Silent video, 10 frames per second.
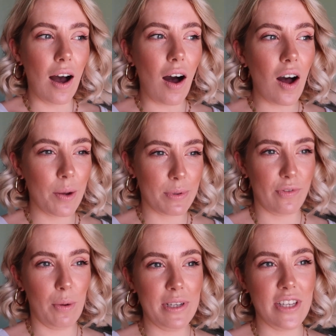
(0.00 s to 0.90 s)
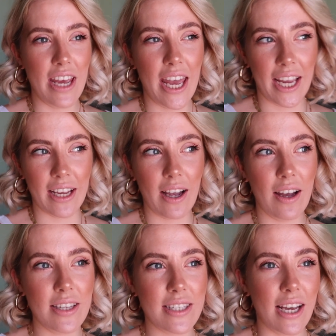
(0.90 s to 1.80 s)
I was vomiting.
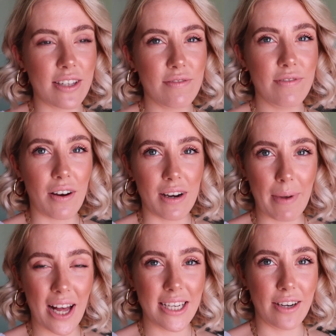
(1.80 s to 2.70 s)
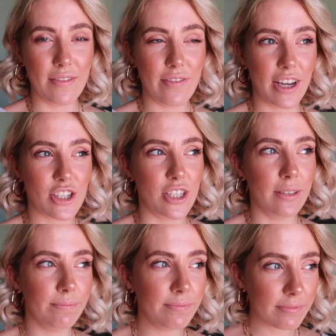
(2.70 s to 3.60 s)
Kirsty has a very bad ear
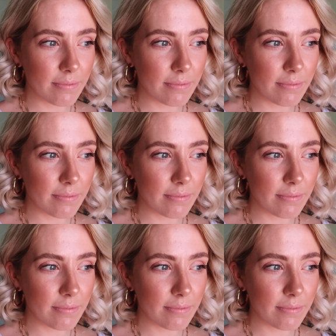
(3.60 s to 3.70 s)
infection,